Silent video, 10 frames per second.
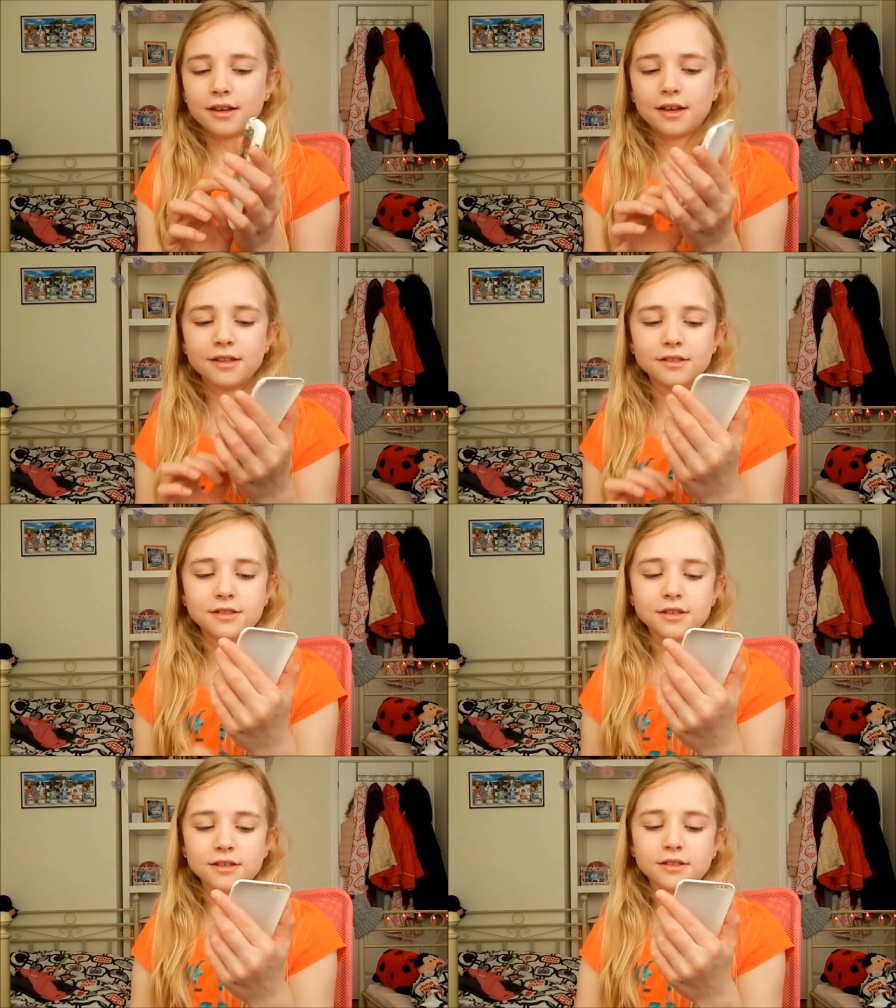And
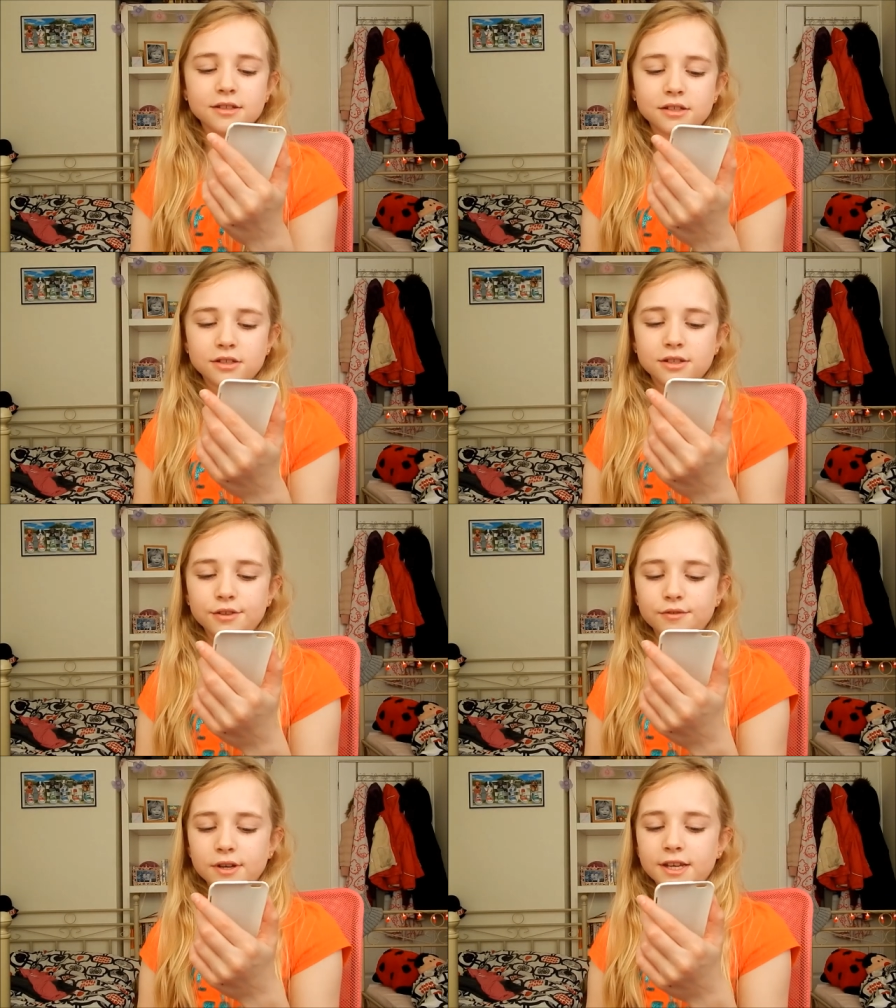
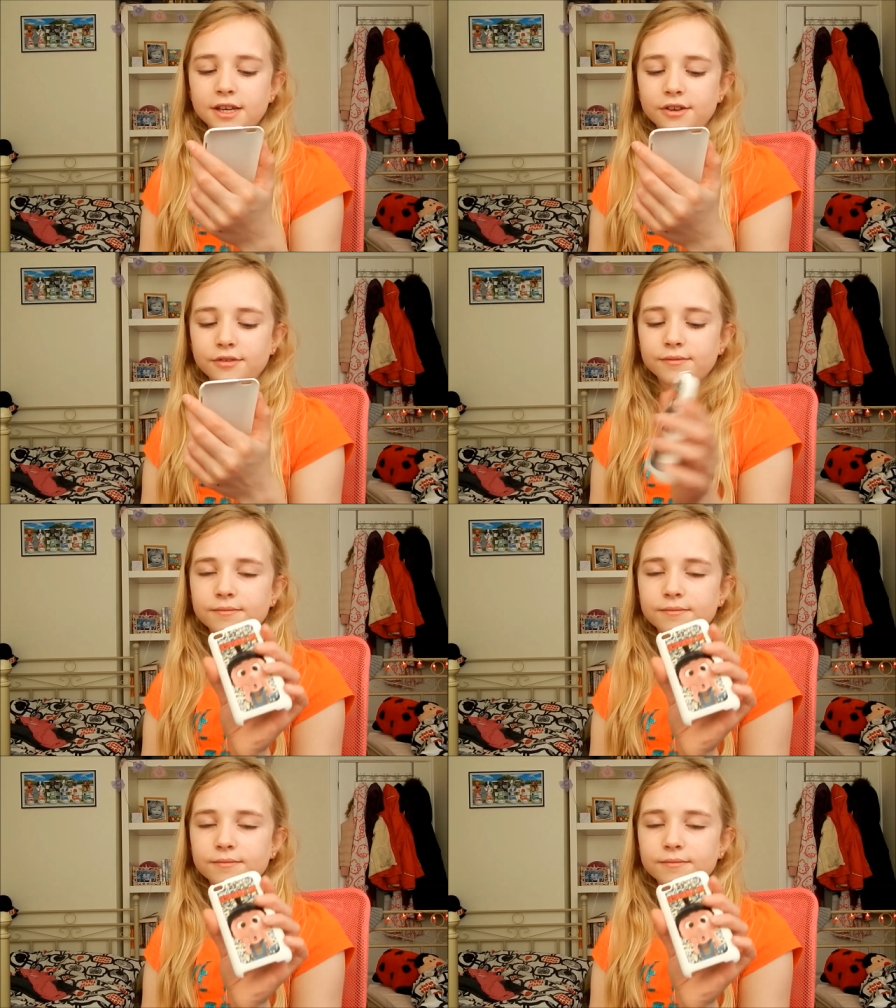she's really cute.